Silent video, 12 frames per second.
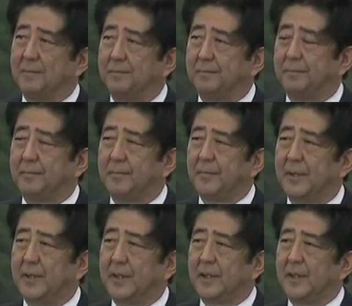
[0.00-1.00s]
On
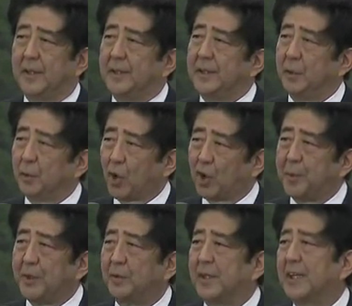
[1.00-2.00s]
behalf
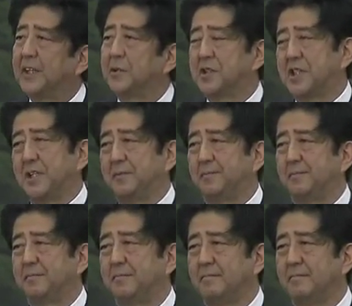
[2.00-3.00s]
of the Japanese
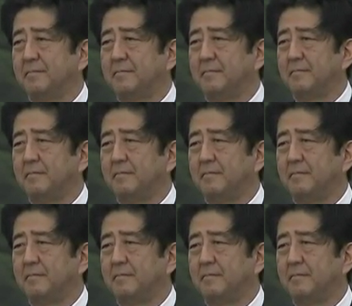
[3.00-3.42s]
people,